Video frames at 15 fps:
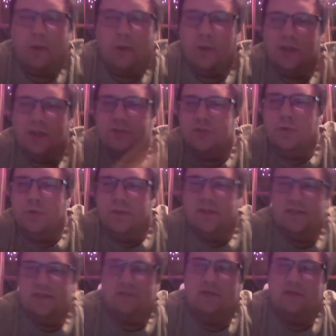want to do in
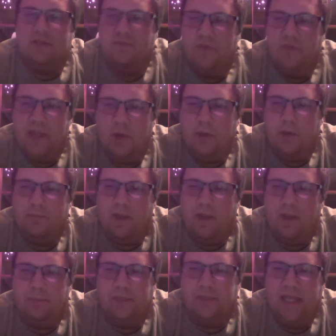this video
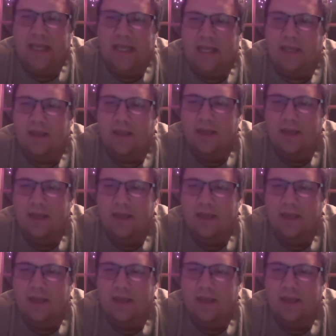I'm planning.